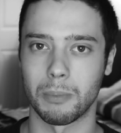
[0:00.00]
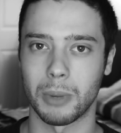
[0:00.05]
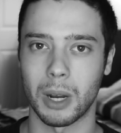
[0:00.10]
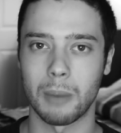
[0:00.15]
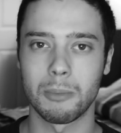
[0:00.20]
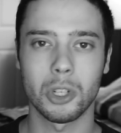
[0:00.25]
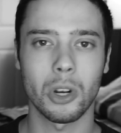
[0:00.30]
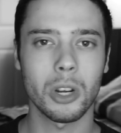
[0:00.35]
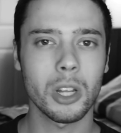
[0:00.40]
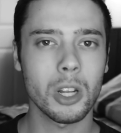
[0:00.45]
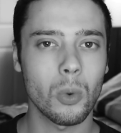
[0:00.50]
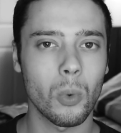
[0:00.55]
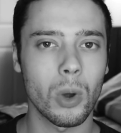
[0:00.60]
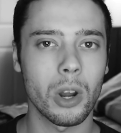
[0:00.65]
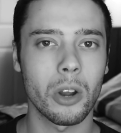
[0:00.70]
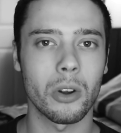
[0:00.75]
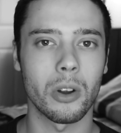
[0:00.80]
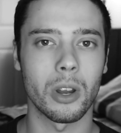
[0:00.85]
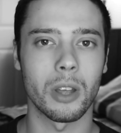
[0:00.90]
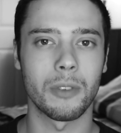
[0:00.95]
but I'm starting to
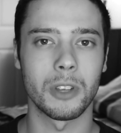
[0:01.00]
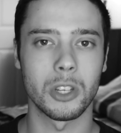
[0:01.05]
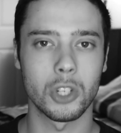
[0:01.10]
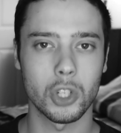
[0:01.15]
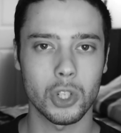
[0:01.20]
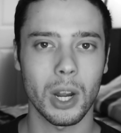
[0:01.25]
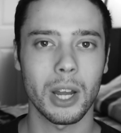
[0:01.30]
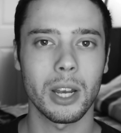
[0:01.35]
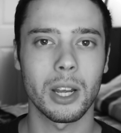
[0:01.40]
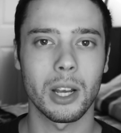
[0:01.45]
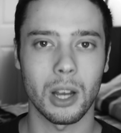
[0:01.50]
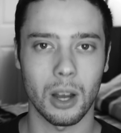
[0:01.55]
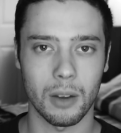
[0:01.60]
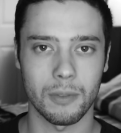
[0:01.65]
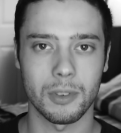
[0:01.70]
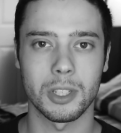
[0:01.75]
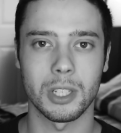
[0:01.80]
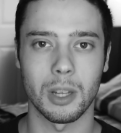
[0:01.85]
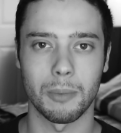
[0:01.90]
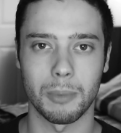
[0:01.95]
wonder if he's trying to
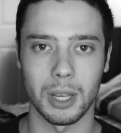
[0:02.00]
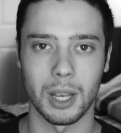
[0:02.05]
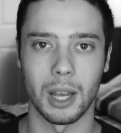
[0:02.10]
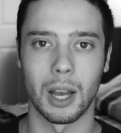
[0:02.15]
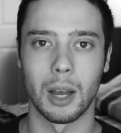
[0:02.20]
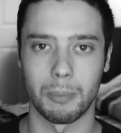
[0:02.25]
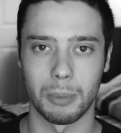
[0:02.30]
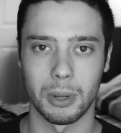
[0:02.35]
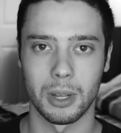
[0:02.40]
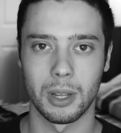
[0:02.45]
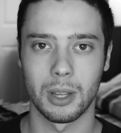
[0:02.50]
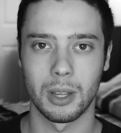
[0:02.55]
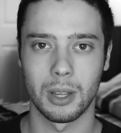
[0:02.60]
cover something up.